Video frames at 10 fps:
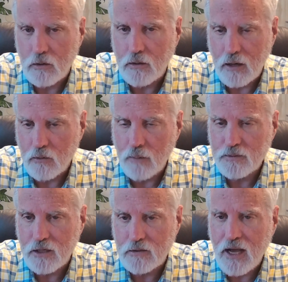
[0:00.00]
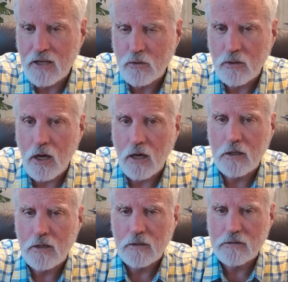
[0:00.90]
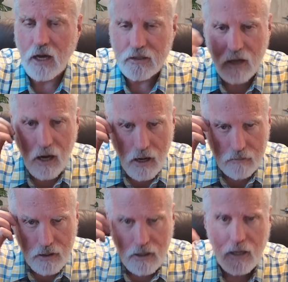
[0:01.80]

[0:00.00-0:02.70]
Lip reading: website, nationallaw.com.